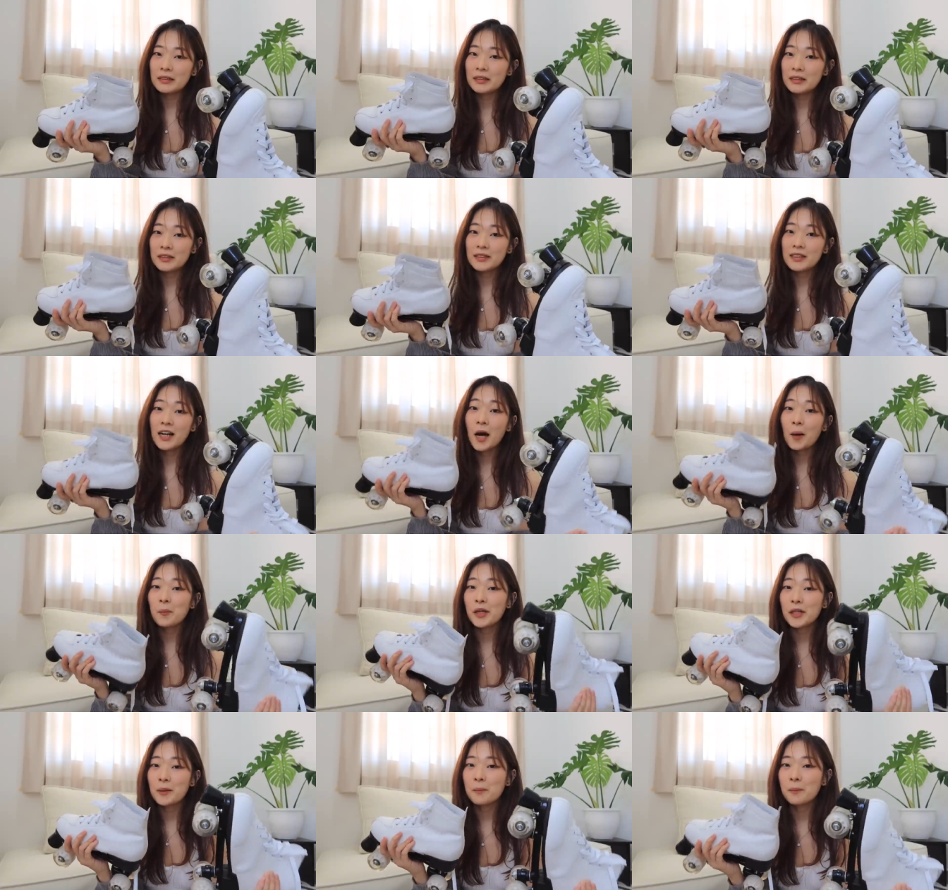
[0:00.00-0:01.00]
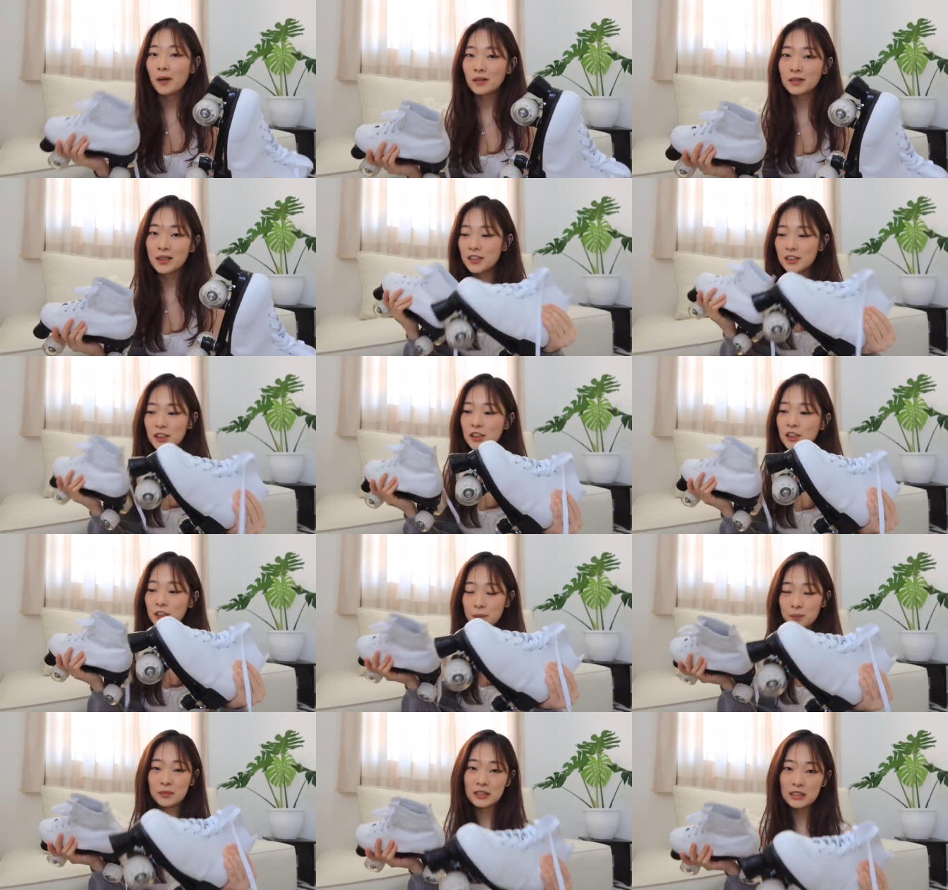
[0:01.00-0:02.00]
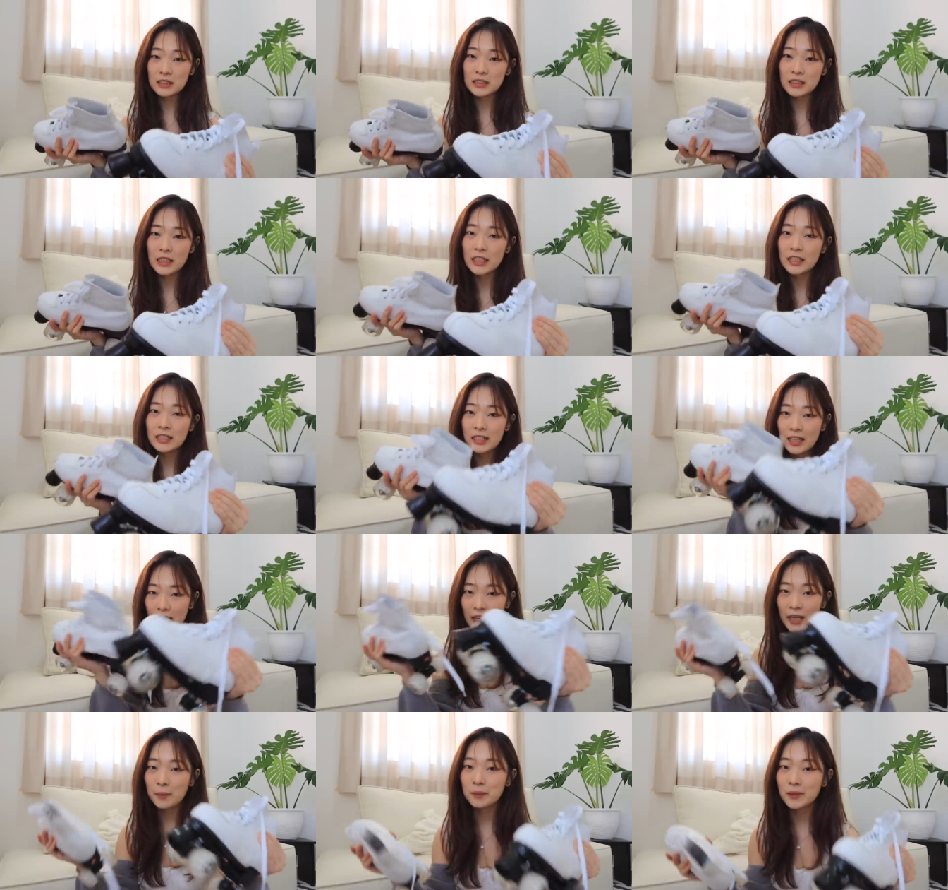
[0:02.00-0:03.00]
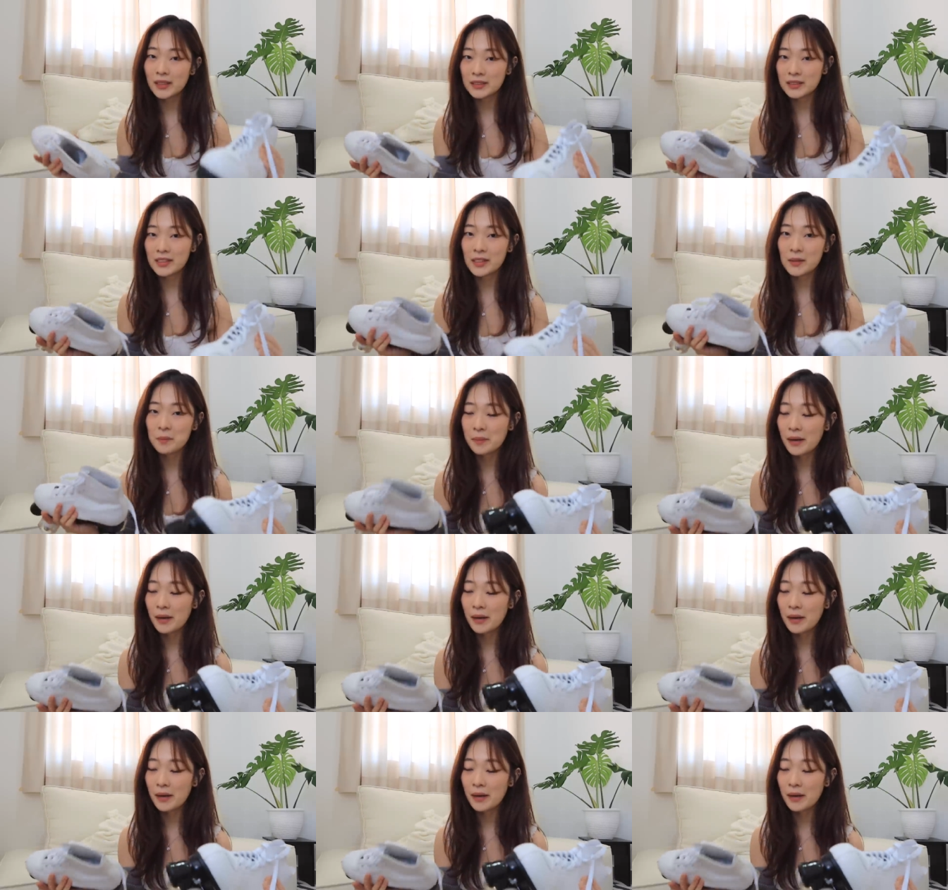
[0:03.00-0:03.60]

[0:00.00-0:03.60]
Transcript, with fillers: didn't come in a box. They just shipped these in a plastic